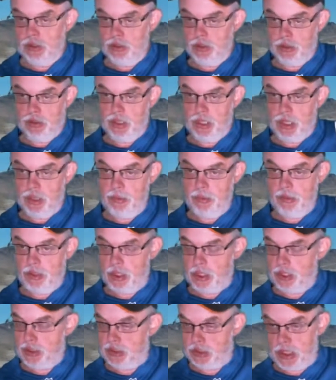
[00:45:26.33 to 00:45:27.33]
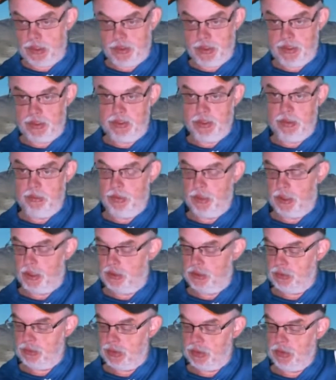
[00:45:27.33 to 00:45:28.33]
her nebulizer, not this
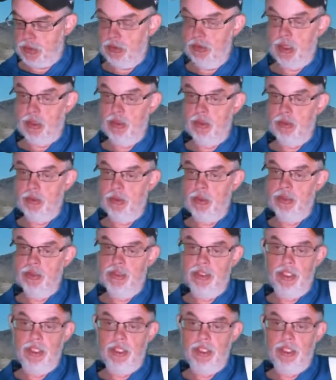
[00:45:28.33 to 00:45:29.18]
nebulizer, but her other one.